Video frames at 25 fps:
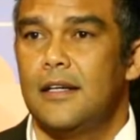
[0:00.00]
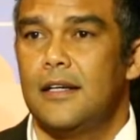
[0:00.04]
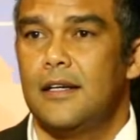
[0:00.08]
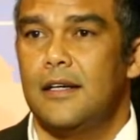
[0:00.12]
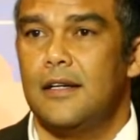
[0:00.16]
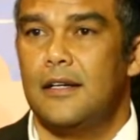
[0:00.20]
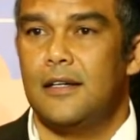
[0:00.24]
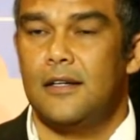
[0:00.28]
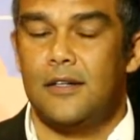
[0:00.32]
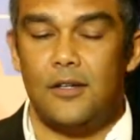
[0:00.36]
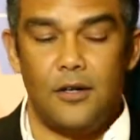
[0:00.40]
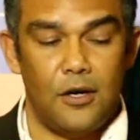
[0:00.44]

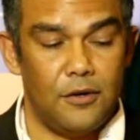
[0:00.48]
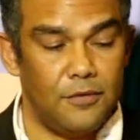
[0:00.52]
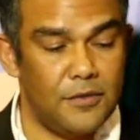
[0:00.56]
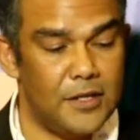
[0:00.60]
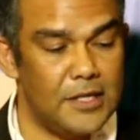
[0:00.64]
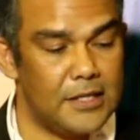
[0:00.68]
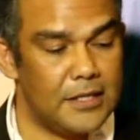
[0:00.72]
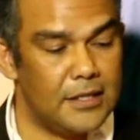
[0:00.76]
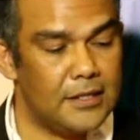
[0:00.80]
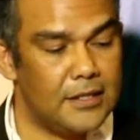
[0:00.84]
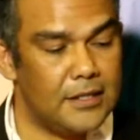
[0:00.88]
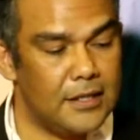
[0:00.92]
uh, of
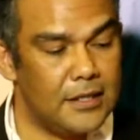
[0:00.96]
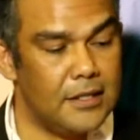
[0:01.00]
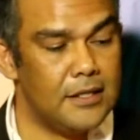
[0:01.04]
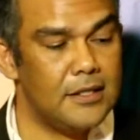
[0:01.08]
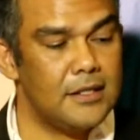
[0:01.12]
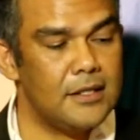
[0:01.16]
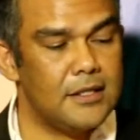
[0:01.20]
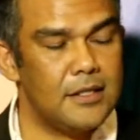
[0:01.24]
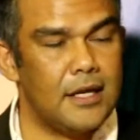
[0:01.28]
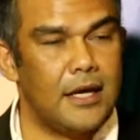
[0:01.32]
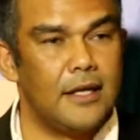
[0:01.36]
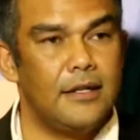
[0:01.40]
these
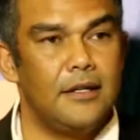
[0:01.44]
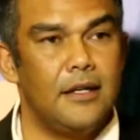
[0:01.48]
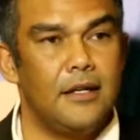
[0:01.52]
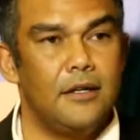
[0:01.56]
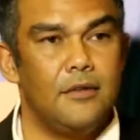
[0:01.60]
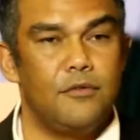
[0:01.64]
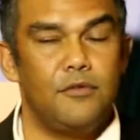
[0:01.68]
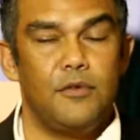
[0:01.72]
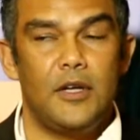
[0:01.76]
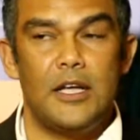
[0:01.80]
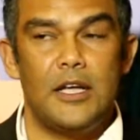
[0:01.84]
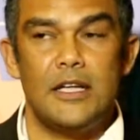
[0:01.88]
antennas. And
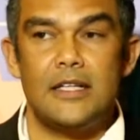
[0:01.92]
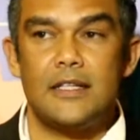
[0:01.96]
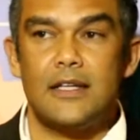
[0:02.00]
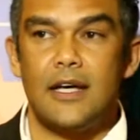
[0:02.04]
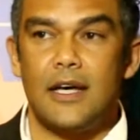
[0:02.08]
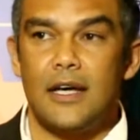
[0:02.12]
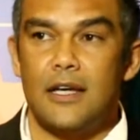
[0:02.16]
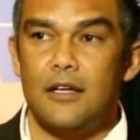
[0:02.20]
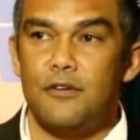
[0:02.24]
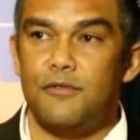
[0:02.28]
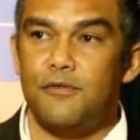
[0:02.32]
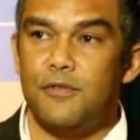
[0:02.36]
then
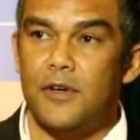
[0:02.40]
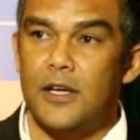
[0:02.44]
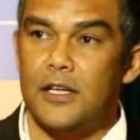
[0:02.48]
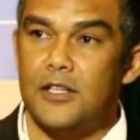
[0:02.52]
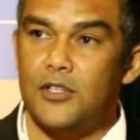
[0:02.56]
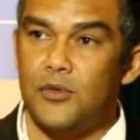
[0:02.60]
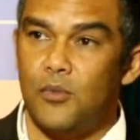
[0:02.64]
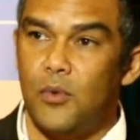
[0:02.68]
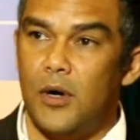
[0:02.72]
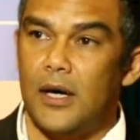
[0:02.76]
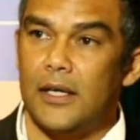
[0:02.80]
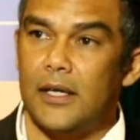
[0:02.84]
SKA
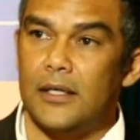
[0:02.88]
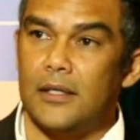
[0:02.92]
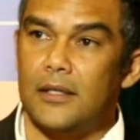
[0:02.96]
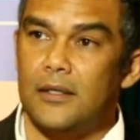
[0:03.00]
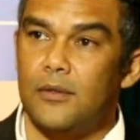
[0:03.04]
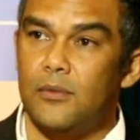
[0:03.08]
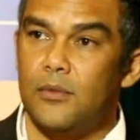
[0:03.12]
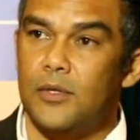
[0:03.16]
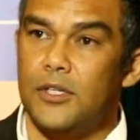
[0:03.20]
phase one,